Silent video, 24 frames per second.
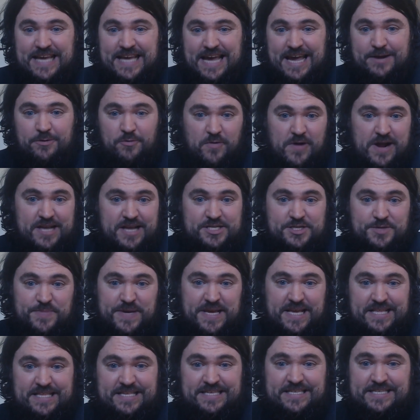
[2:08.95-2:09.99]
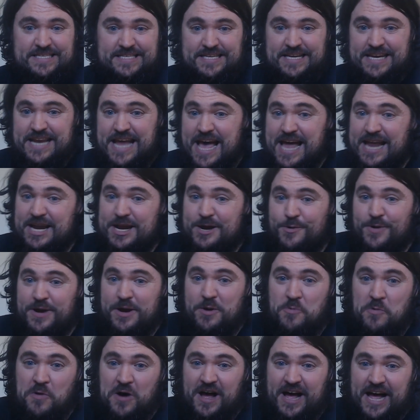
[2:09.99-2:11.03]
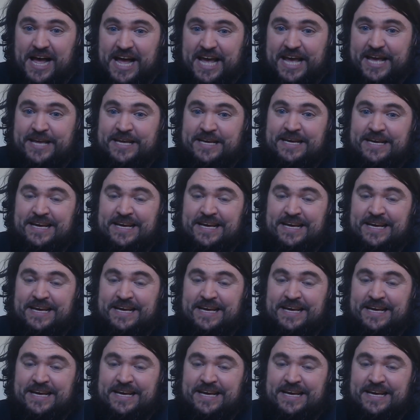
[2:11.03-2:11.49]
and regiments, not knowing why.